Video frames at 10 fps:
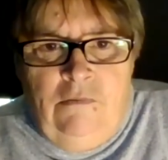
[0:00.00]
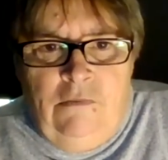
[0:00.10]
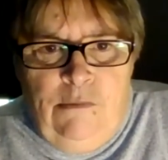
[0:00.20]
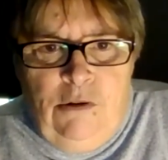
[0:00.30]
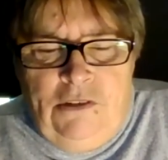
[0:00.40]

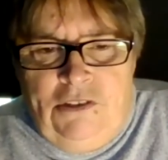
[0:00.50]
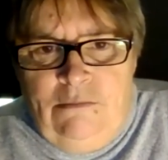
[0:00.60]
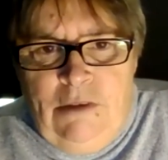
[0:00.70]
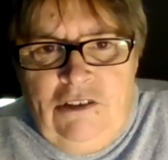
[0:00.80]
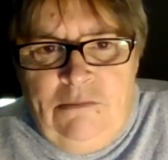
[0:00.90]
emergency
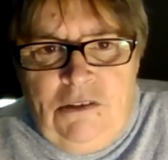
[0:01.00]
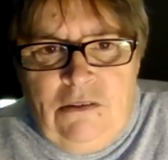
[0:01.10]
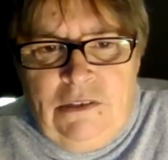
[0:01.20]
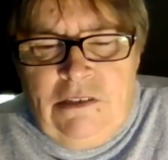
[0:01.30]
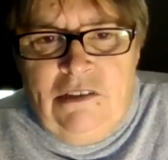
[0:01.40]
management
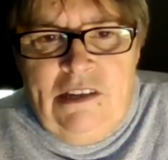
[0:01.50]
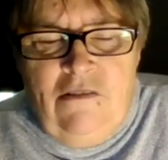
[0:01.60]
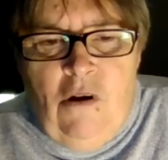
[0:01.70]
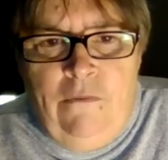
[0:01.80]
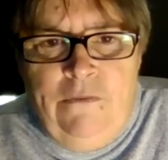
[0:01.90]
services.
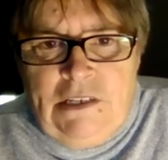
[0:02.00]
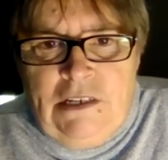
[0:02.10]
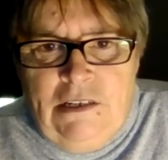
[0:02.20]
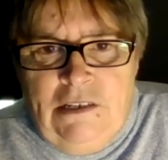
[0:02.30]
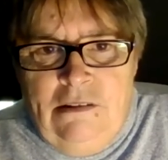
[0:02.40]
They're
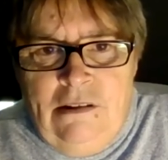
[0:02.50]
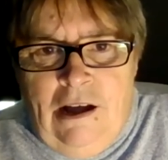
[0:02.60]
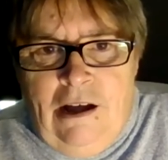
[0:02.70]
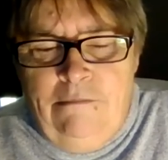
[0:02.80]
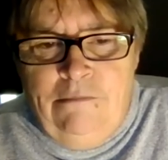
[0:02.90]
obviously
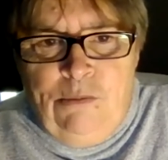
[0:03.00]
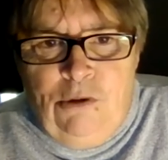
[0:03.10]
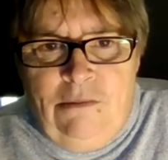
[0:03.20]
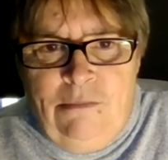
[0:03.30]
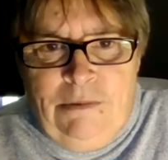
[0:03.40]

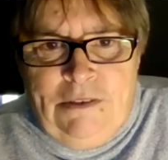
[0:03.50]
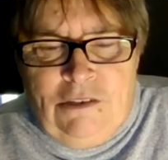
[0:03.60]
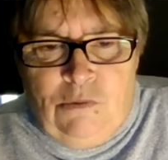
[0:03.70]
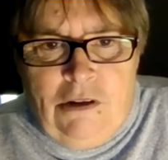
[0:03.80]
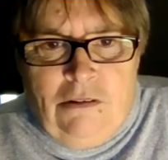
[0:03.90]
community members
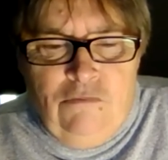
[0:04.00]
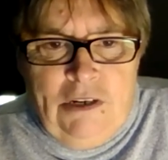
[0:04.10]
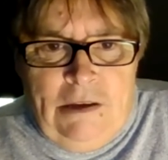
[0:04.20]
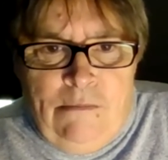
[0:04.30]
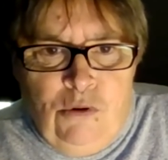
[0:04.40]
as well,
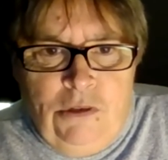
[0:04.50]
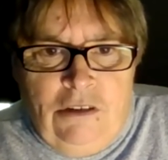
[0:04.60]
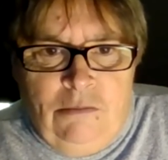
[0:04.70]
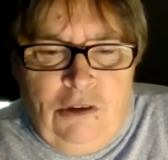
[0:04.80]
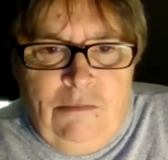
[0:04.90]
really important
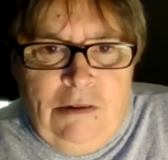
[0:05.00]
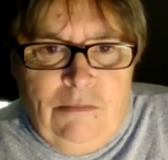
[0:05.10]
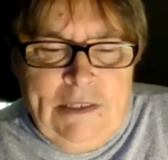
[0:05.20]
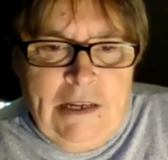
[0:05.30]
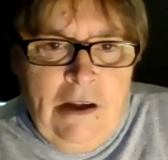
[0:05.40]
community
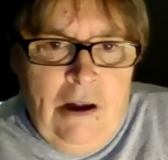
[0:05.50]
members.